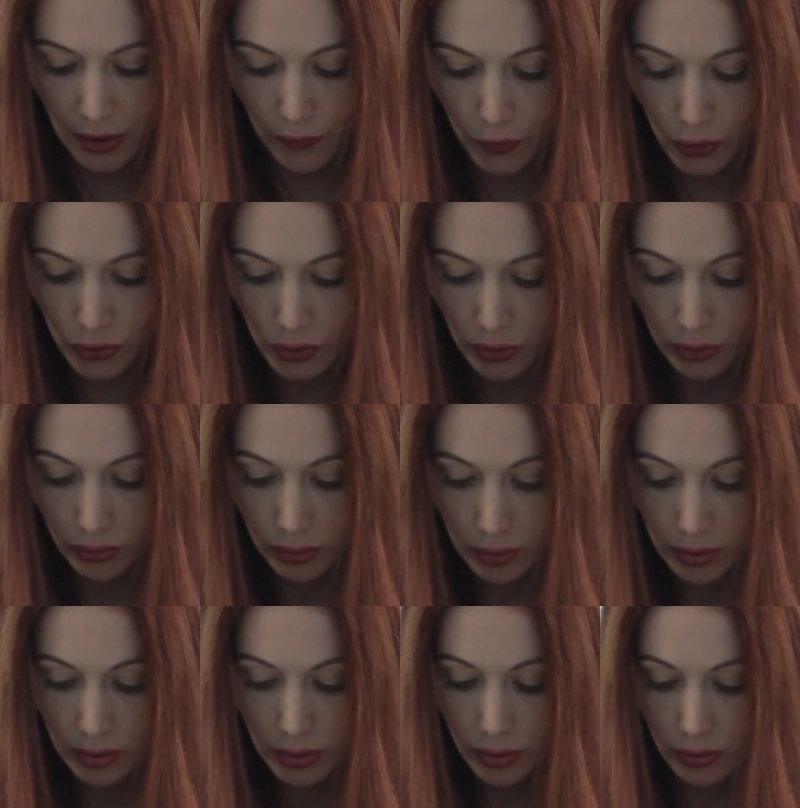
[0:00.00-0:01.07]
If you're new
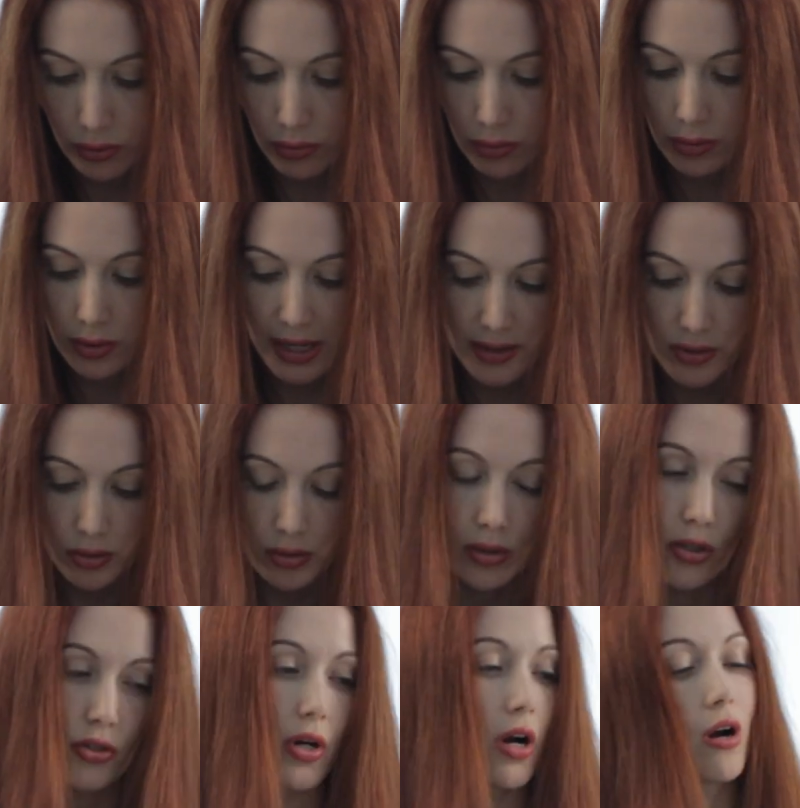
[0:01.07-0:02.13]
to classical
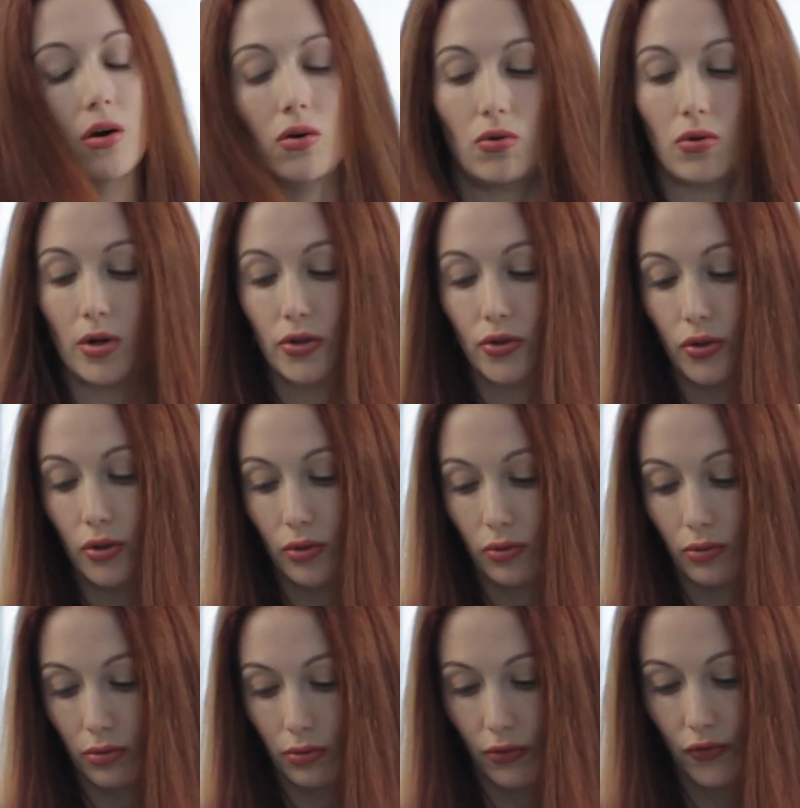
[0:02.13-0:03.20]
guitar or
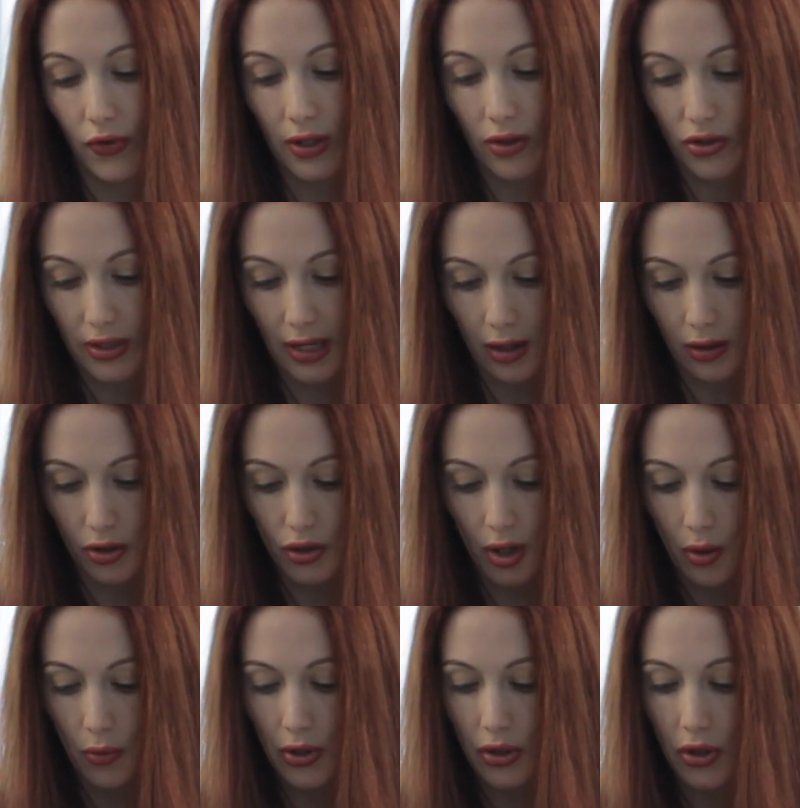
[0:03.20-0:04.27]
to fingerstyle
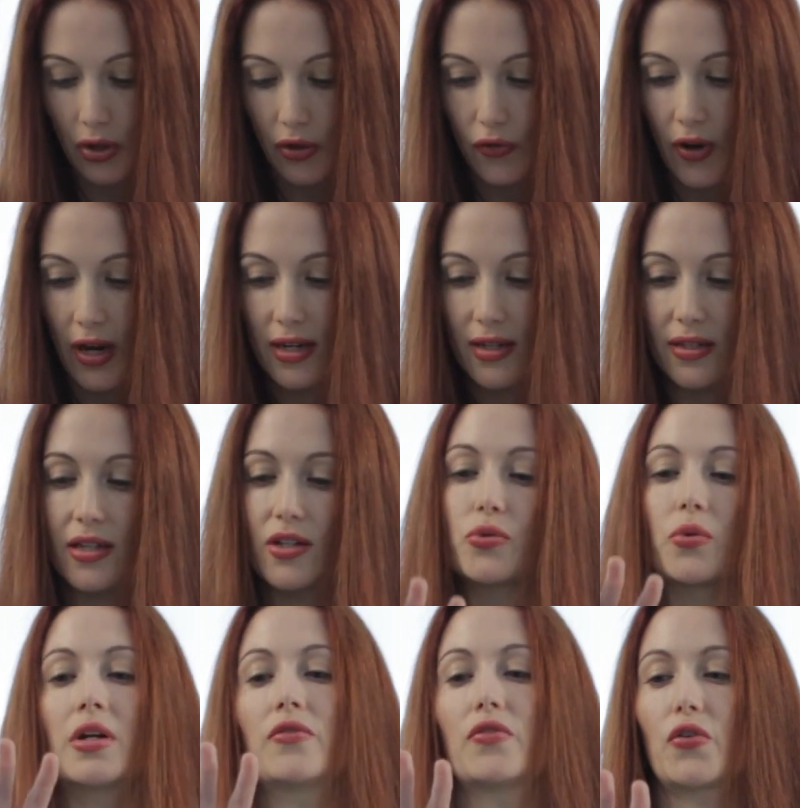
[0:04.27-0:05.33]
guitar, what you're going to find is each
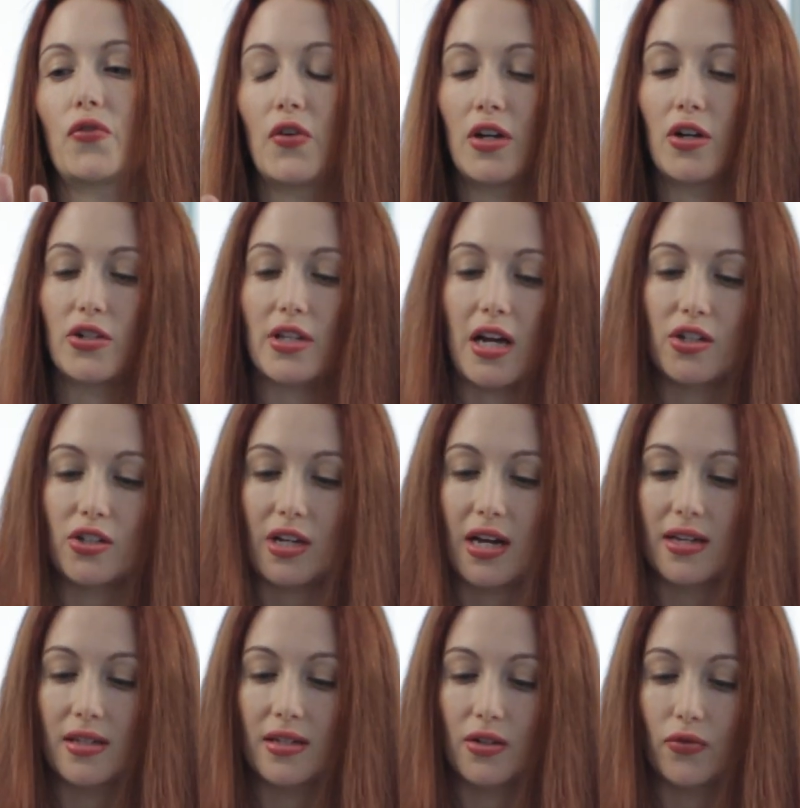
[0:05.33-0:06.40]
one of your fingers actually
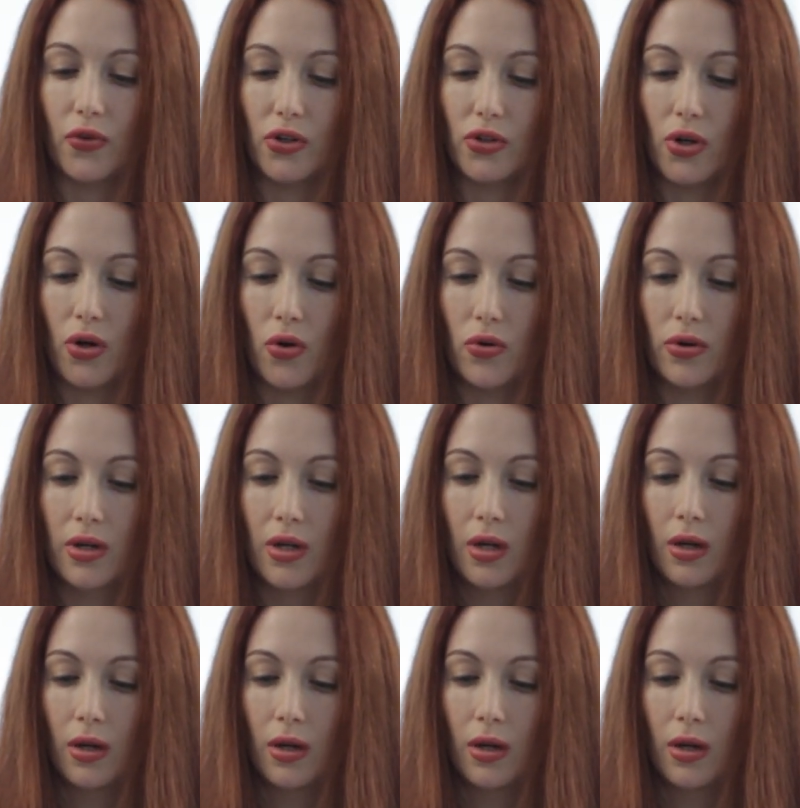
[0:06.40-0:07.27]
has a different tone.